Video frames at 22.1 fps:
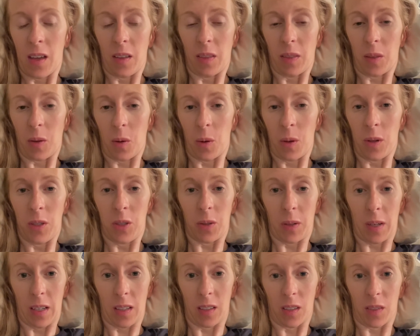The whole
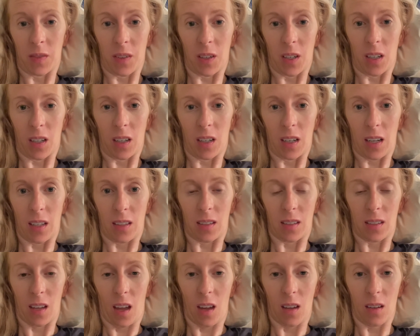transfer
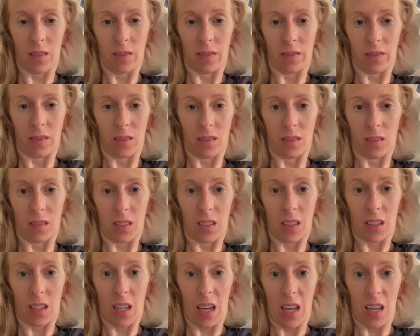itself
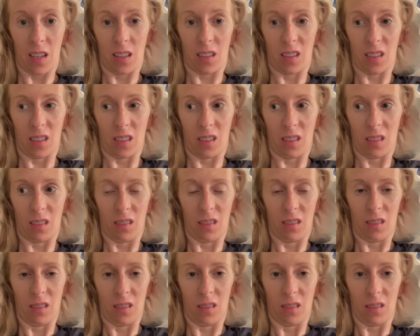takes,
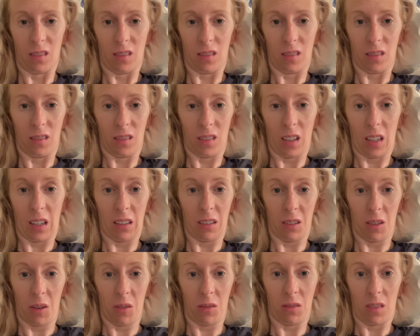I
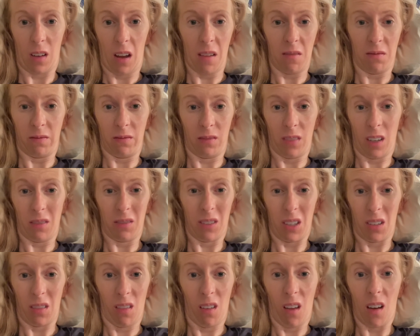don't know, not
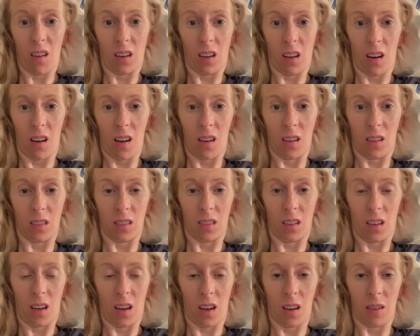very long at
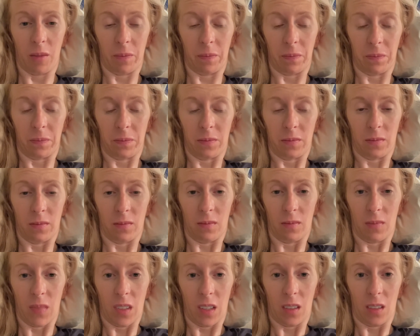all.
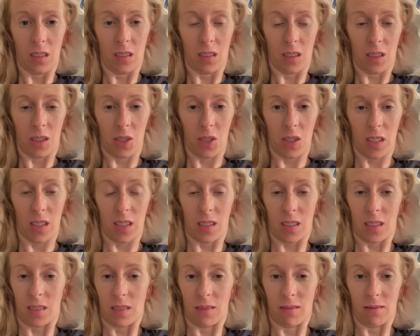You
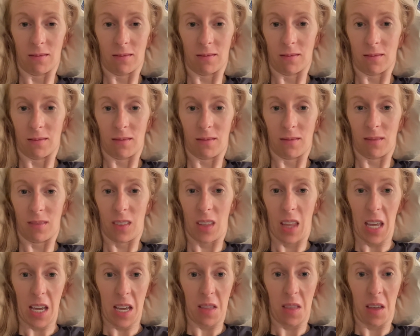just
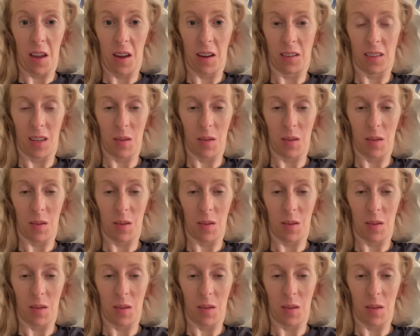lay there.